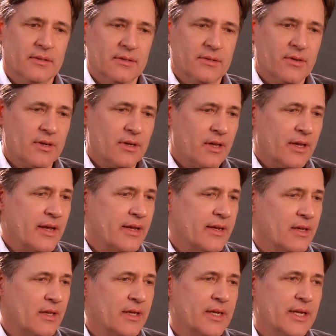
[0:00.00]
going to
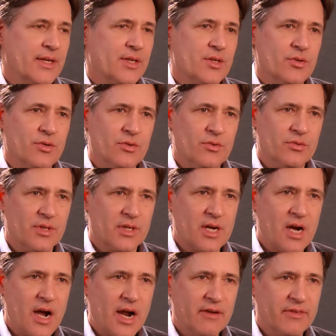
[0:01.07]
lead to the
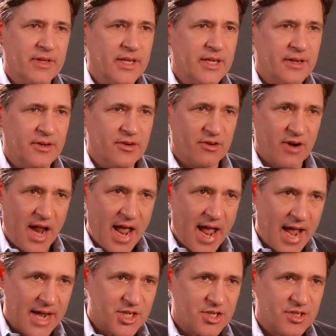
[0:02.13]
kind of
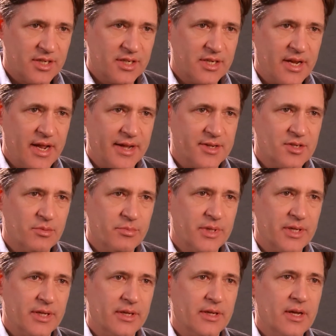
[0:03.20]
interaction it takes to
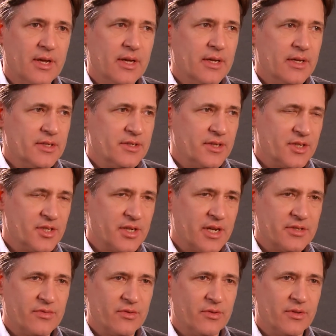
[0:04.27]
be
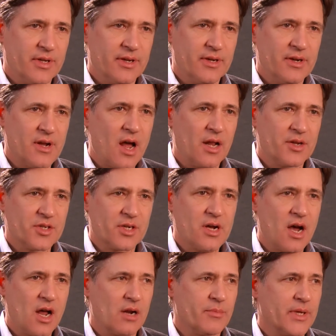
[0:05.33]
successful in a knowledge
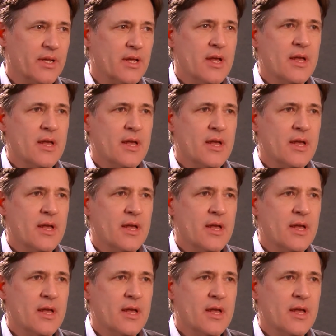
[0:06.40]
economy.